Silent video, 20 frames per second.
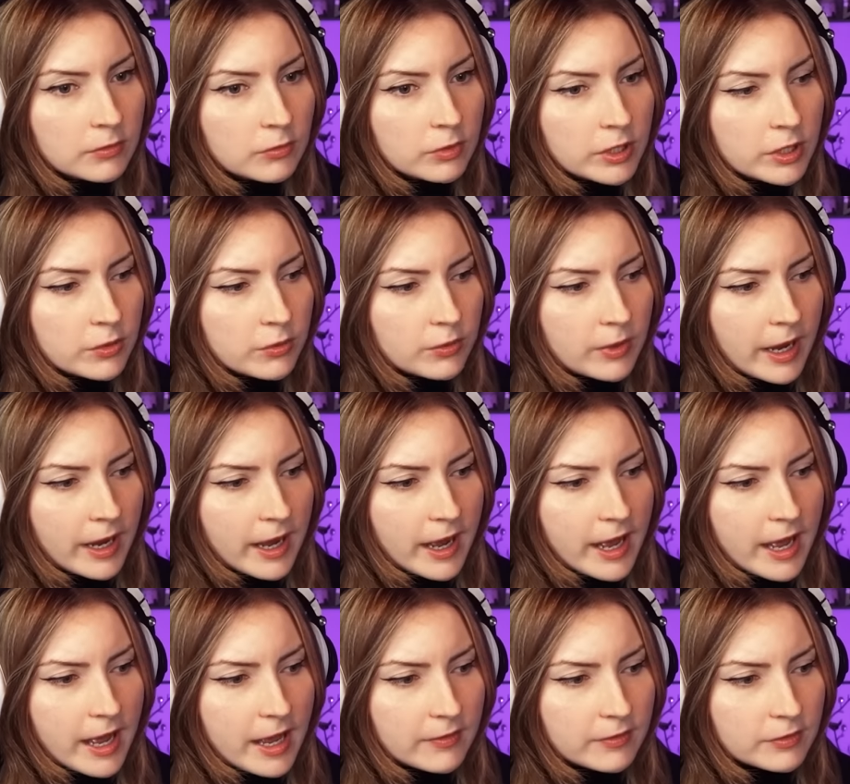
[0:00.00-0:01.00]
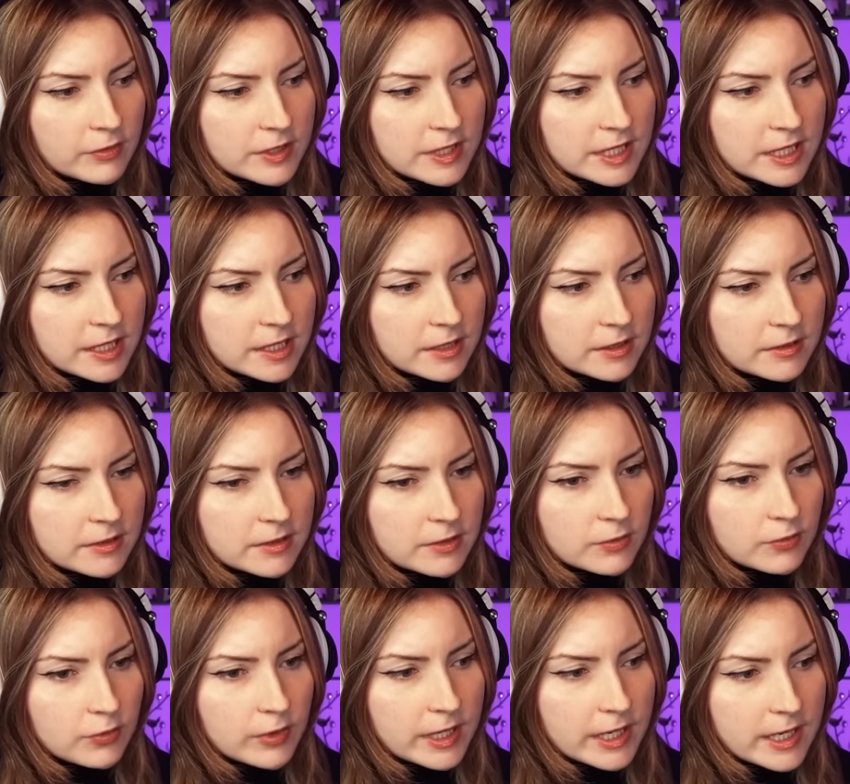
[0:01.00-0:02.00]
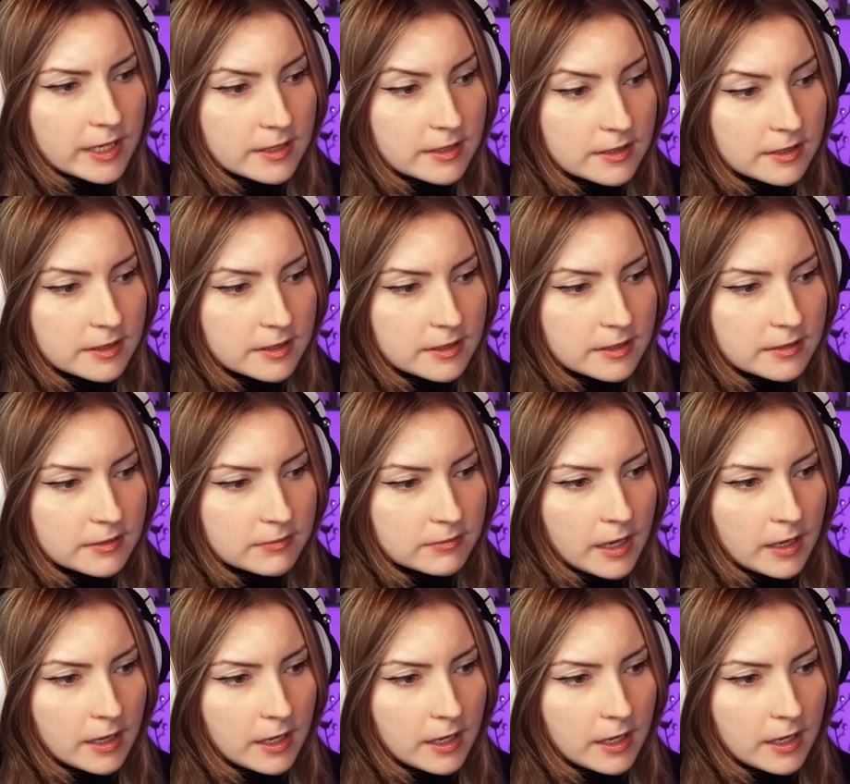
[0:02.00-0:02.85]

What are you? Everyone's here to witness this